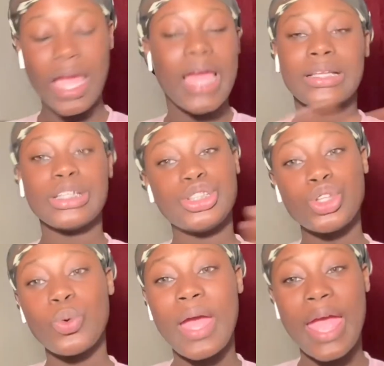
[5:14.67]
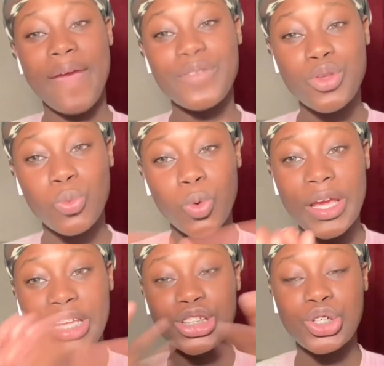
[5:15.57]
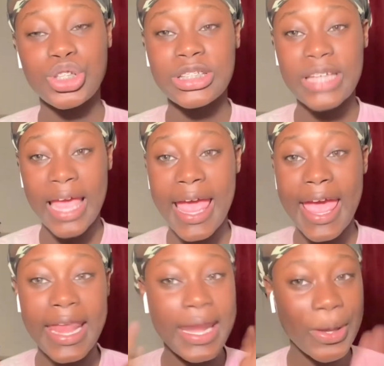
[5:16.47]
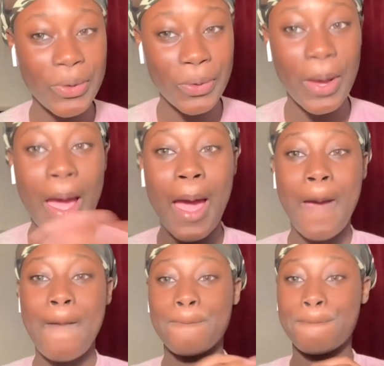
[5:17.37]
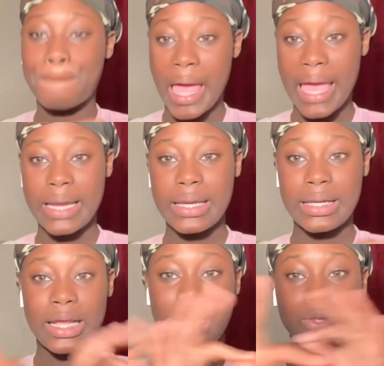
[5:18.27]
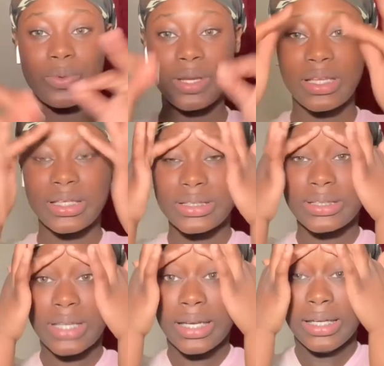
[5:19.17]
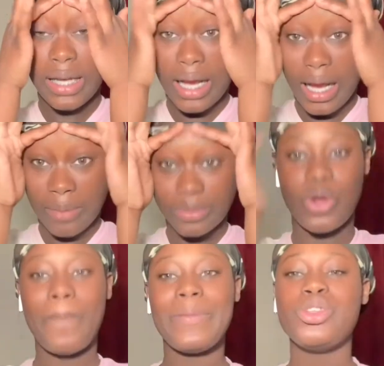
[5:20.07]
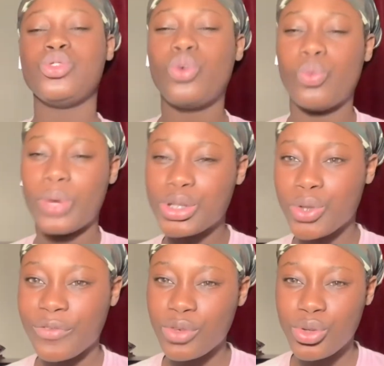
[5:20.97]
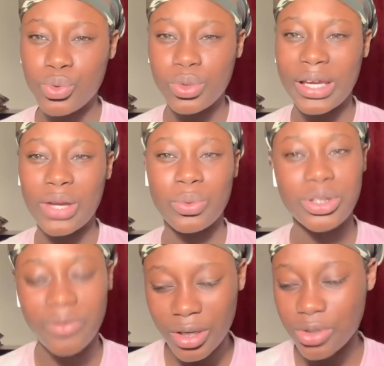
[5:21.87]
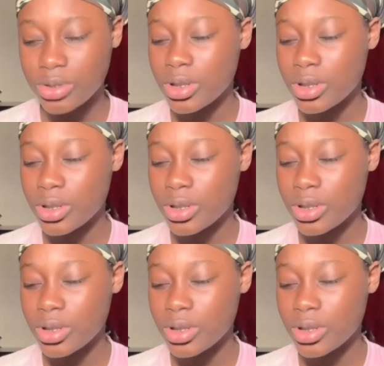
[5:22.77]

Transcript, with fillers: just do whatever you want. It's your channel. But another one is um don't be too original. If you do like original videos,